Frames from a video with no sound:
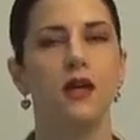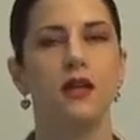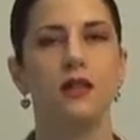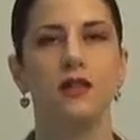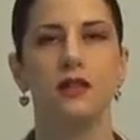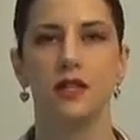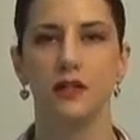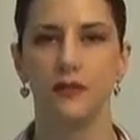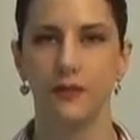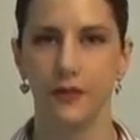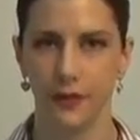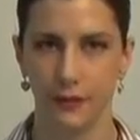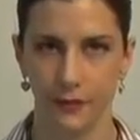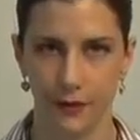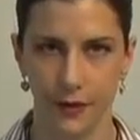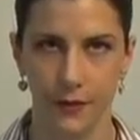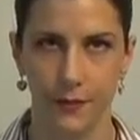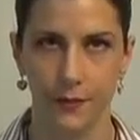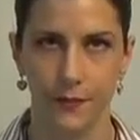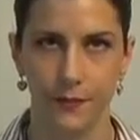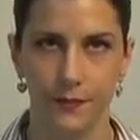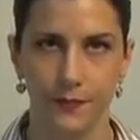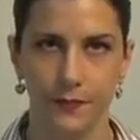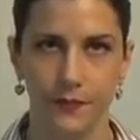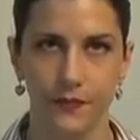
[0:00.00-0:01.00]
Living
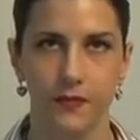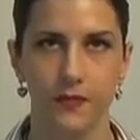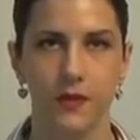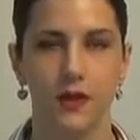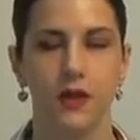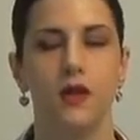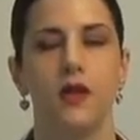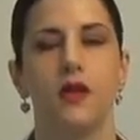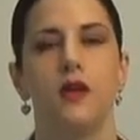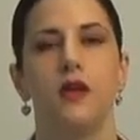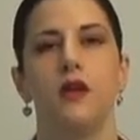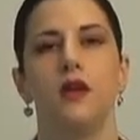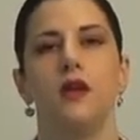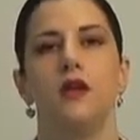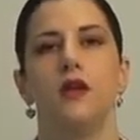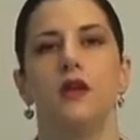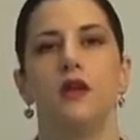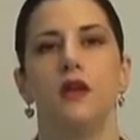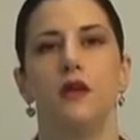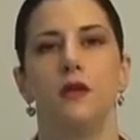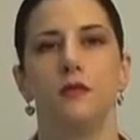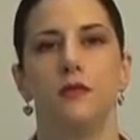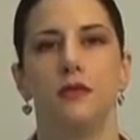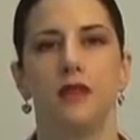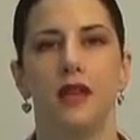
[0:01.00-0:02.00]
room.
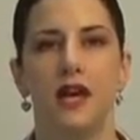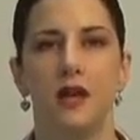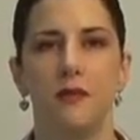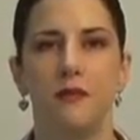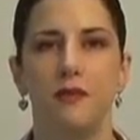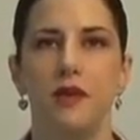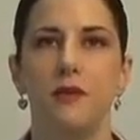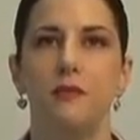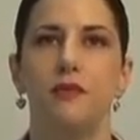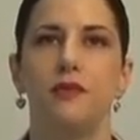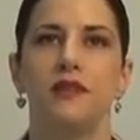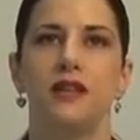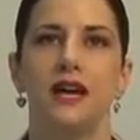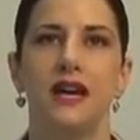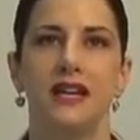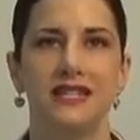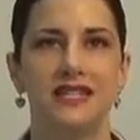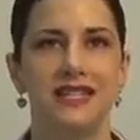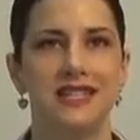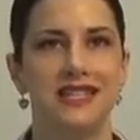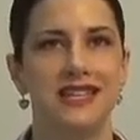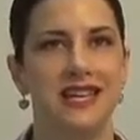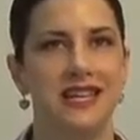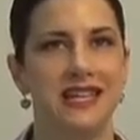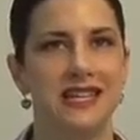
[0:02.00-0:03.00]
A lot of people like
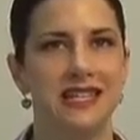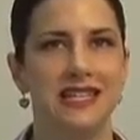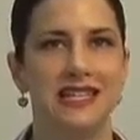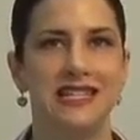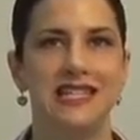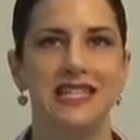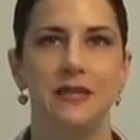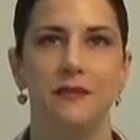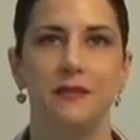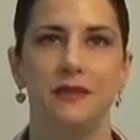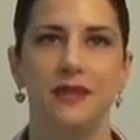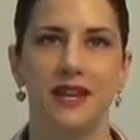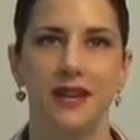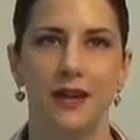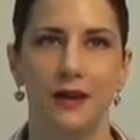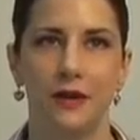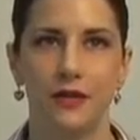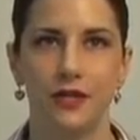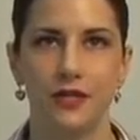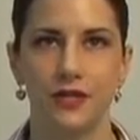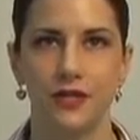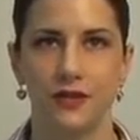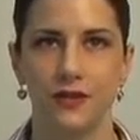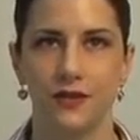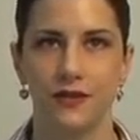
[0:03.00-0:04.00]
to get into deep
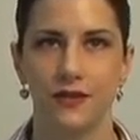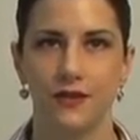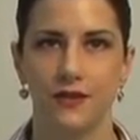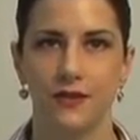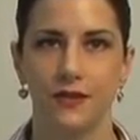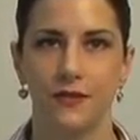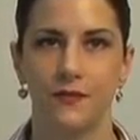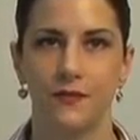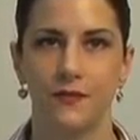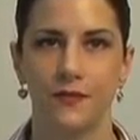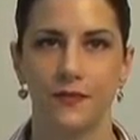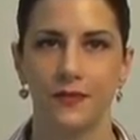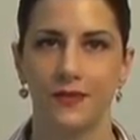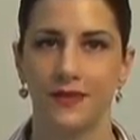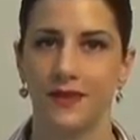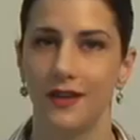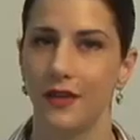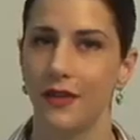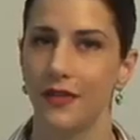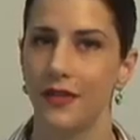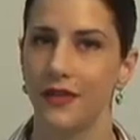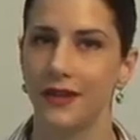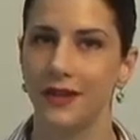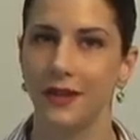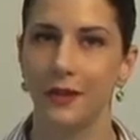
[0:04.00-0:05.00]
couches. Now
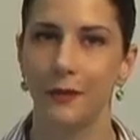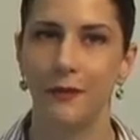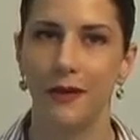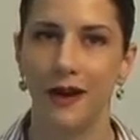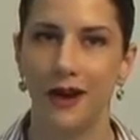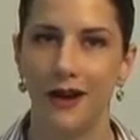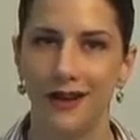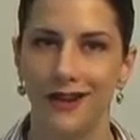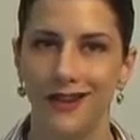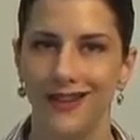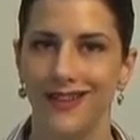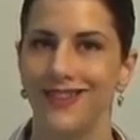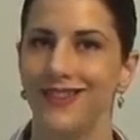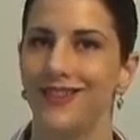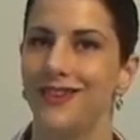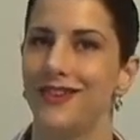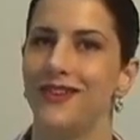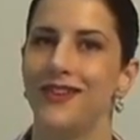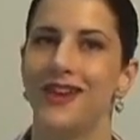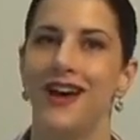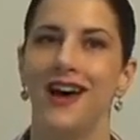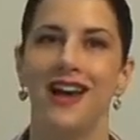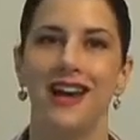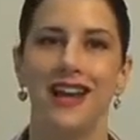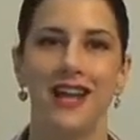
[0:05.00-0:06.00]
think about it. You're
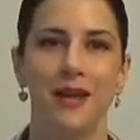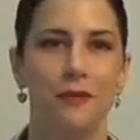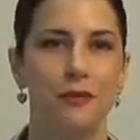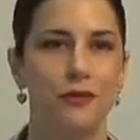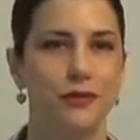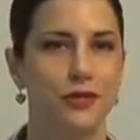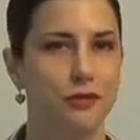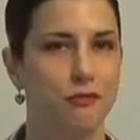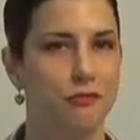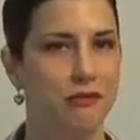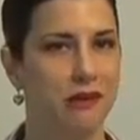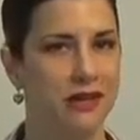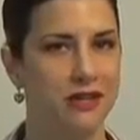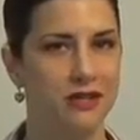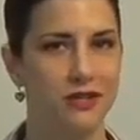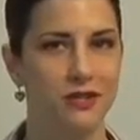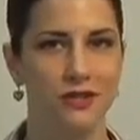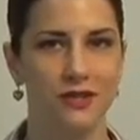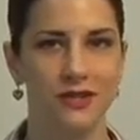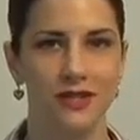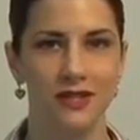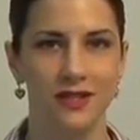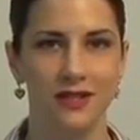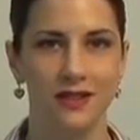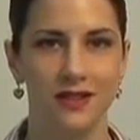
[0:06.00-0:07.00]
not able to bend your
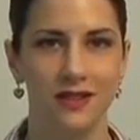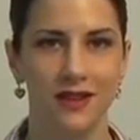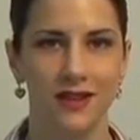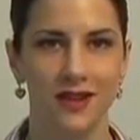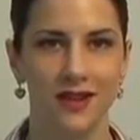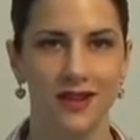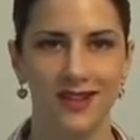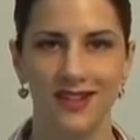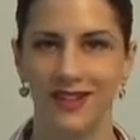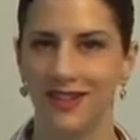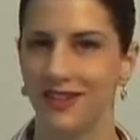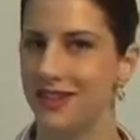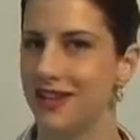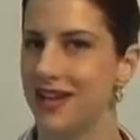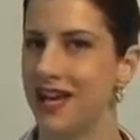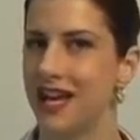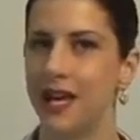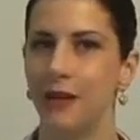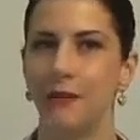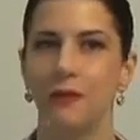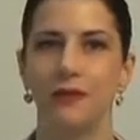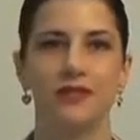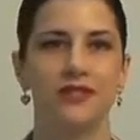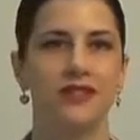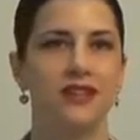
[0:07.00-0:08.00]
knee a lot. You're not
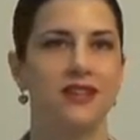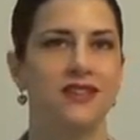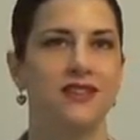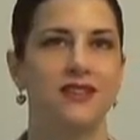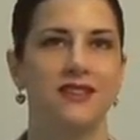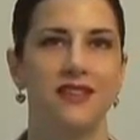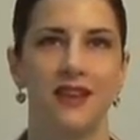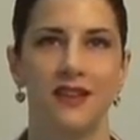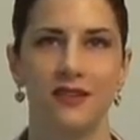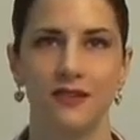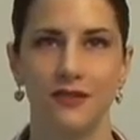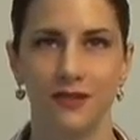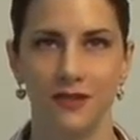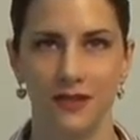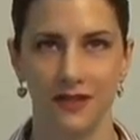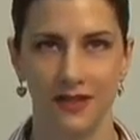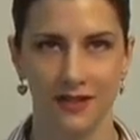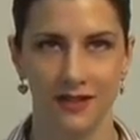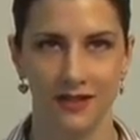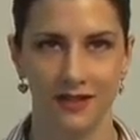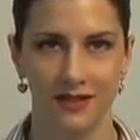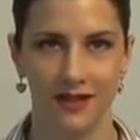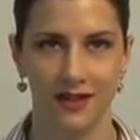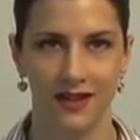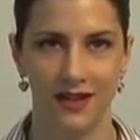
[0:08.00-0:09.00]
able to extend your knee
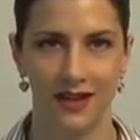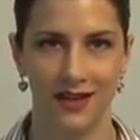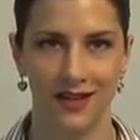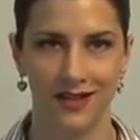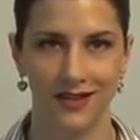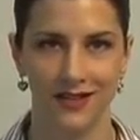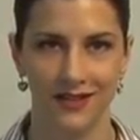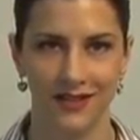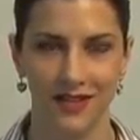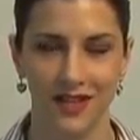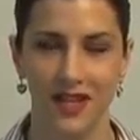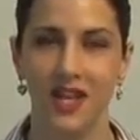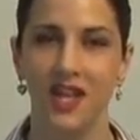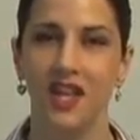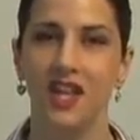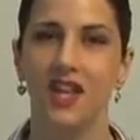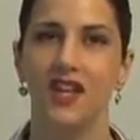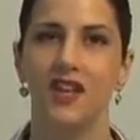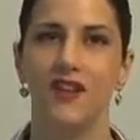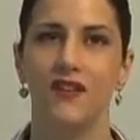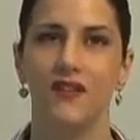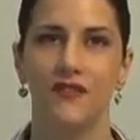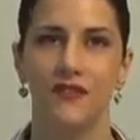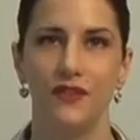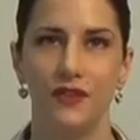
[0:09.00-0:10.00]
a lot.
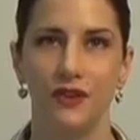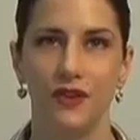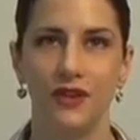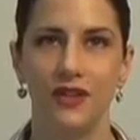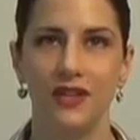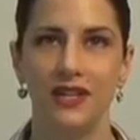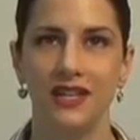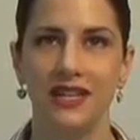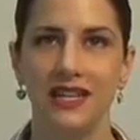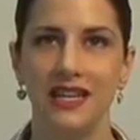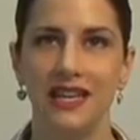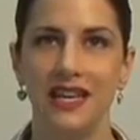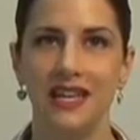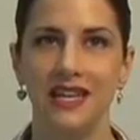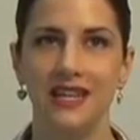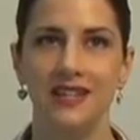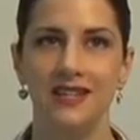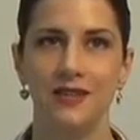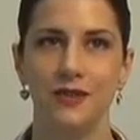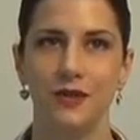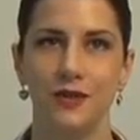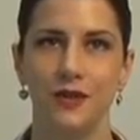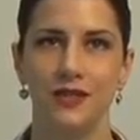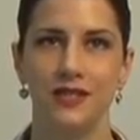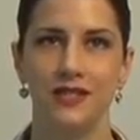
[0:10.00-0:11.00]
If you're going to get
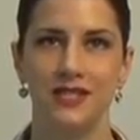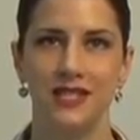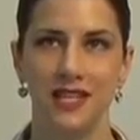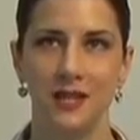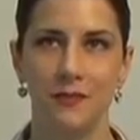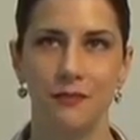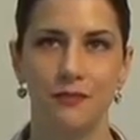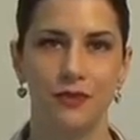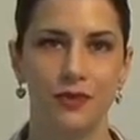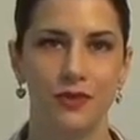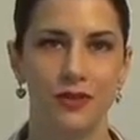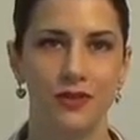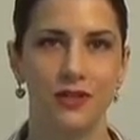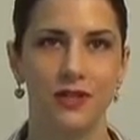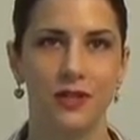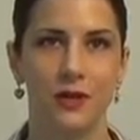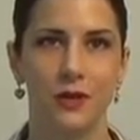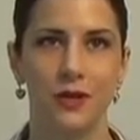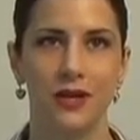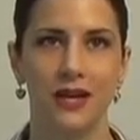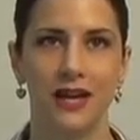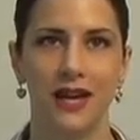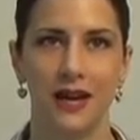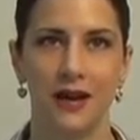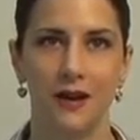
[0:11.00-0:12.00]
into a deep or a
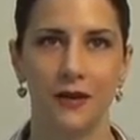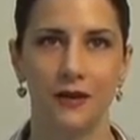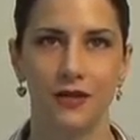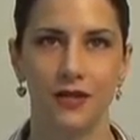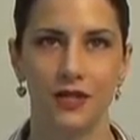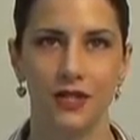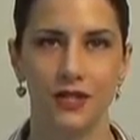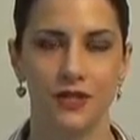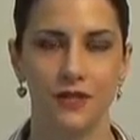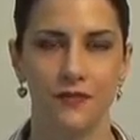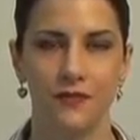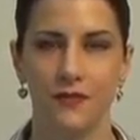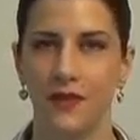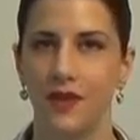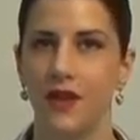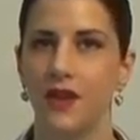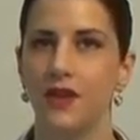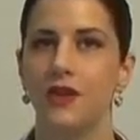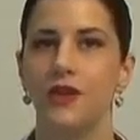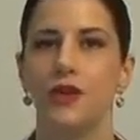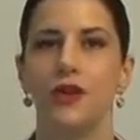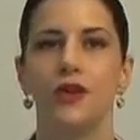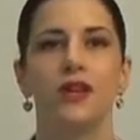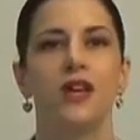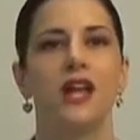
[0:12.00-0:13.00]
low couch,
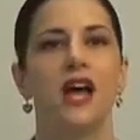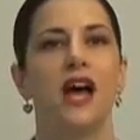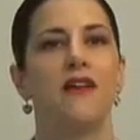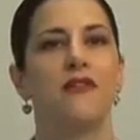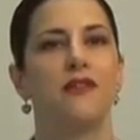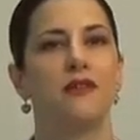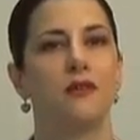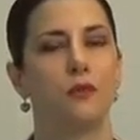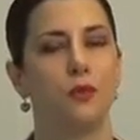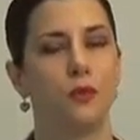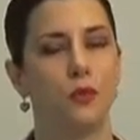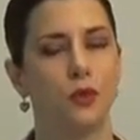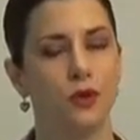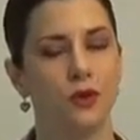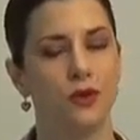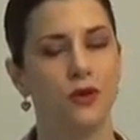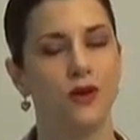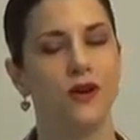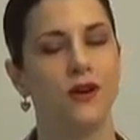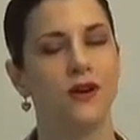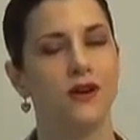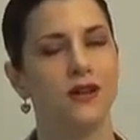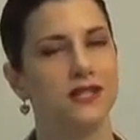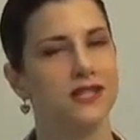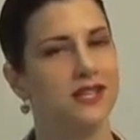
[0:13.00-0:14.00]
you're going to have a real
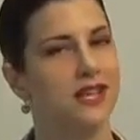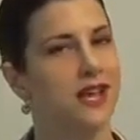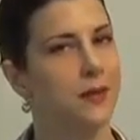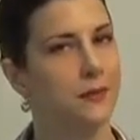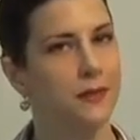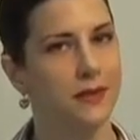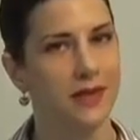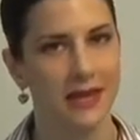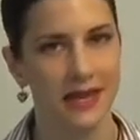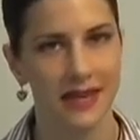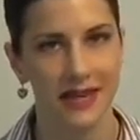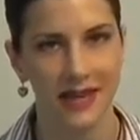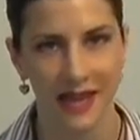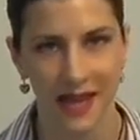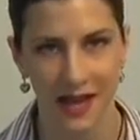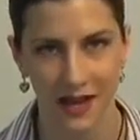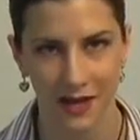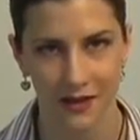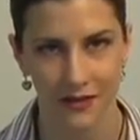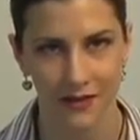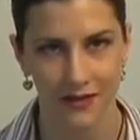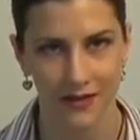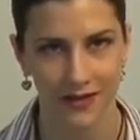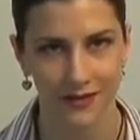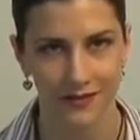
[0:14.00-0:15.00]
hard time getting out
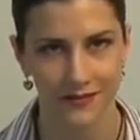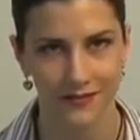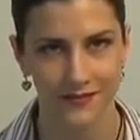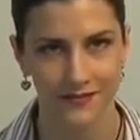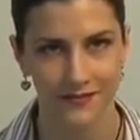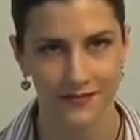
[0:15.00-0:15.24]
of it.